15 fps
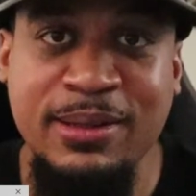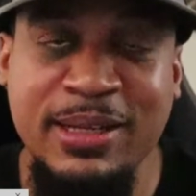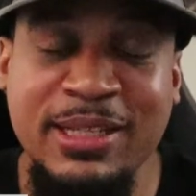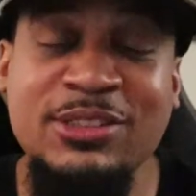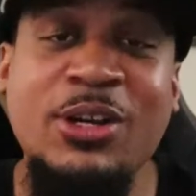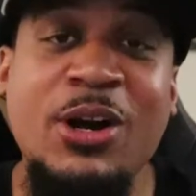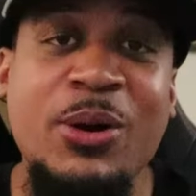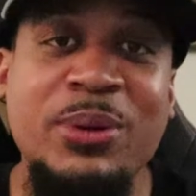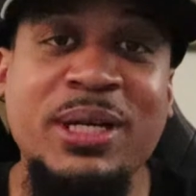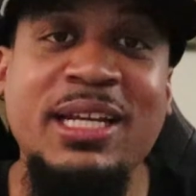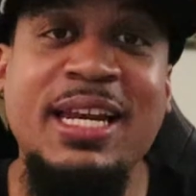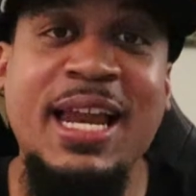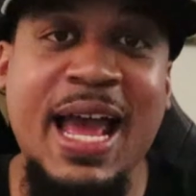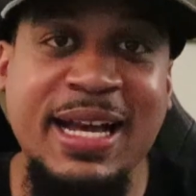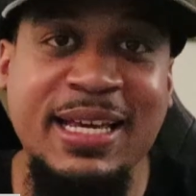It's already
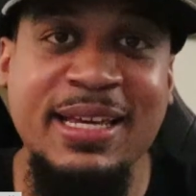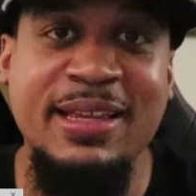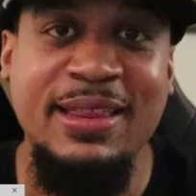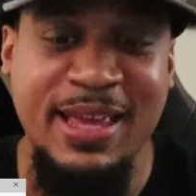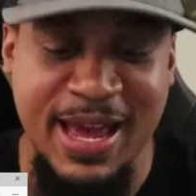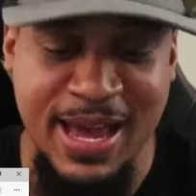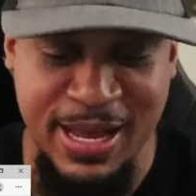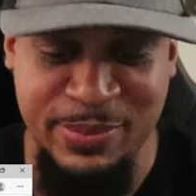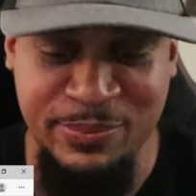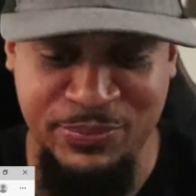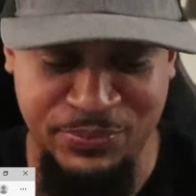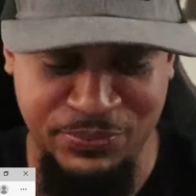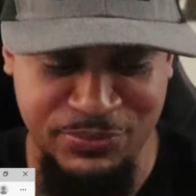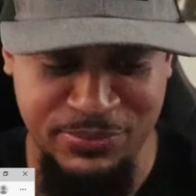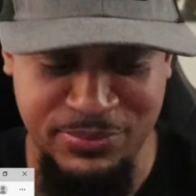lacking that.
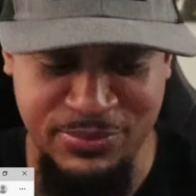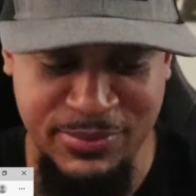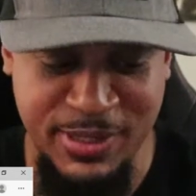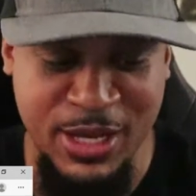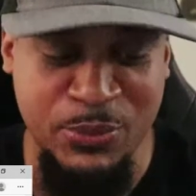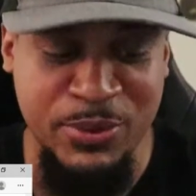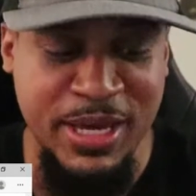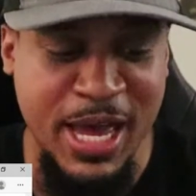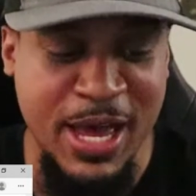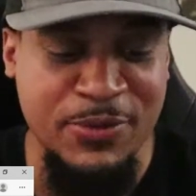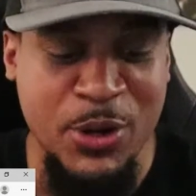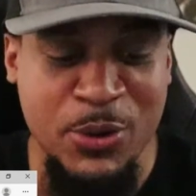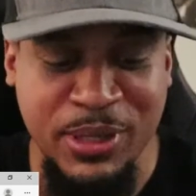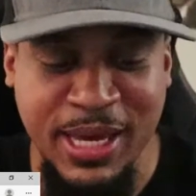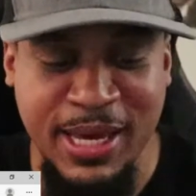And we have
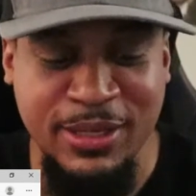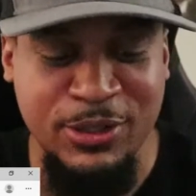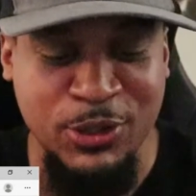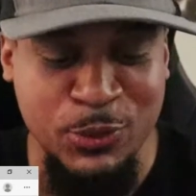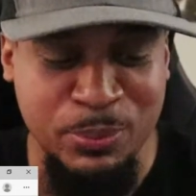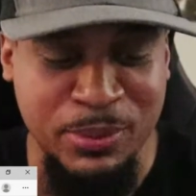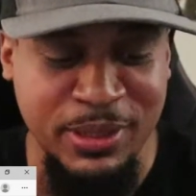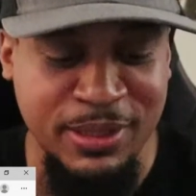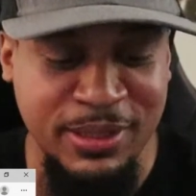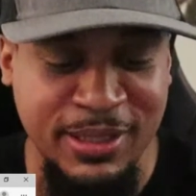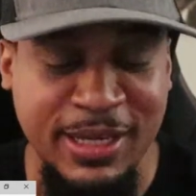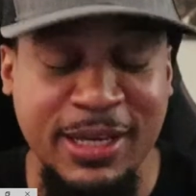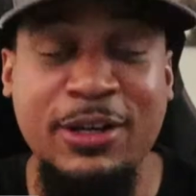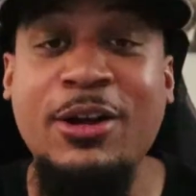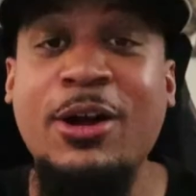
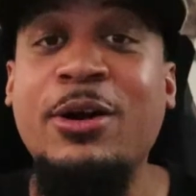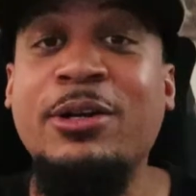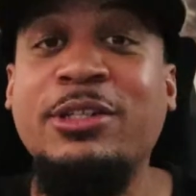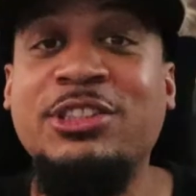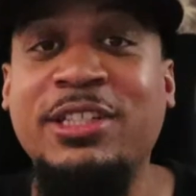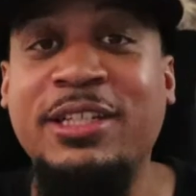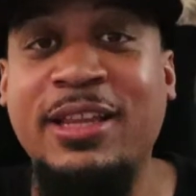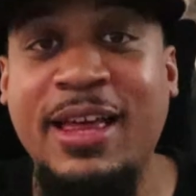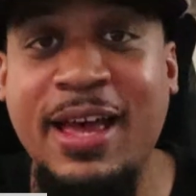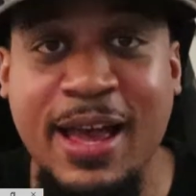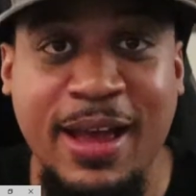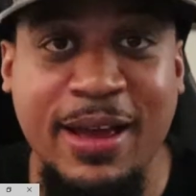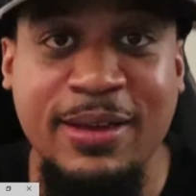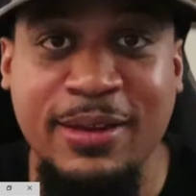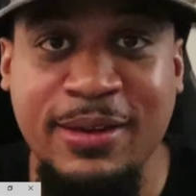OkCupid encouraging
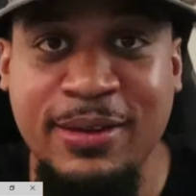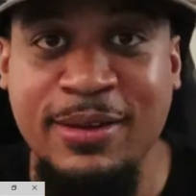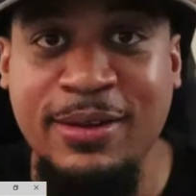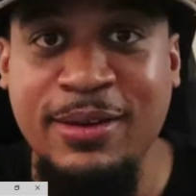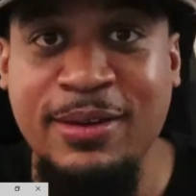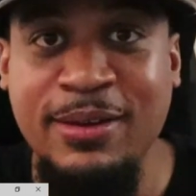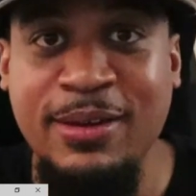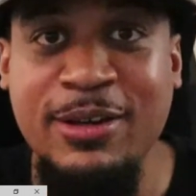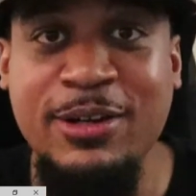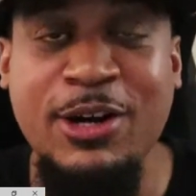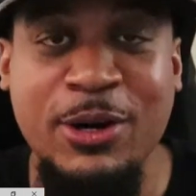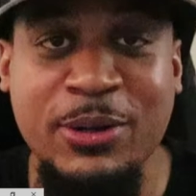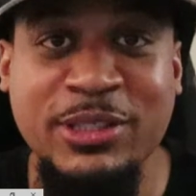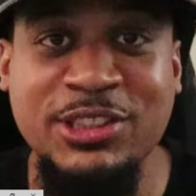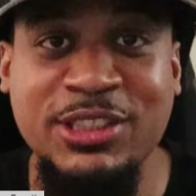that,
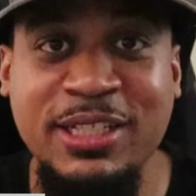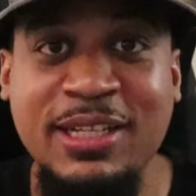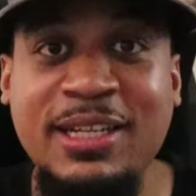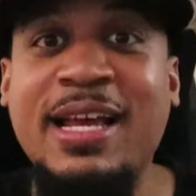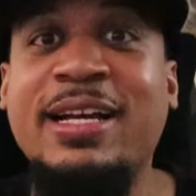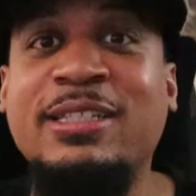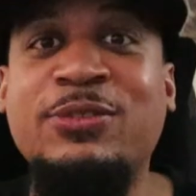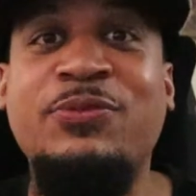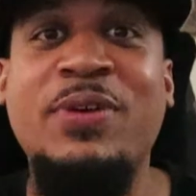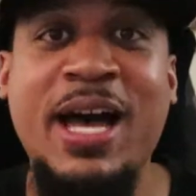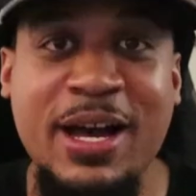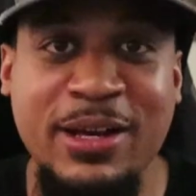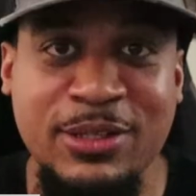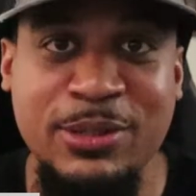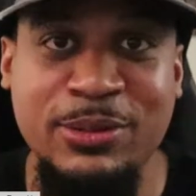encouraging less
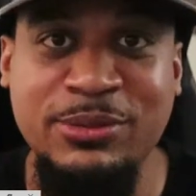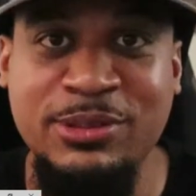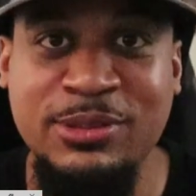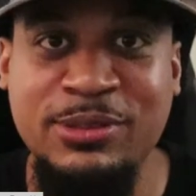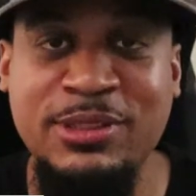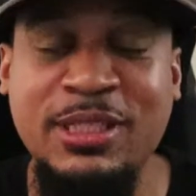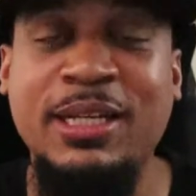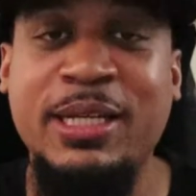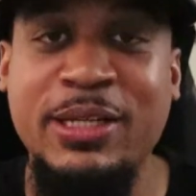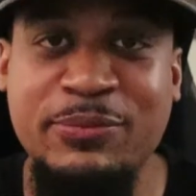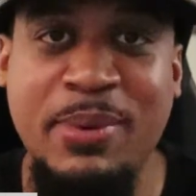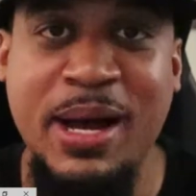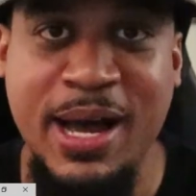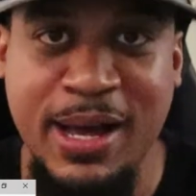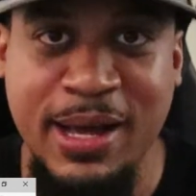values to
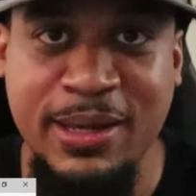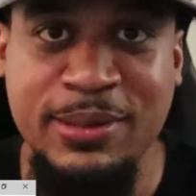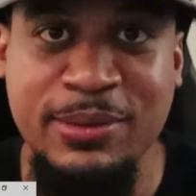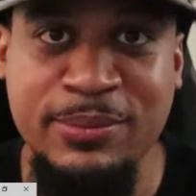live by.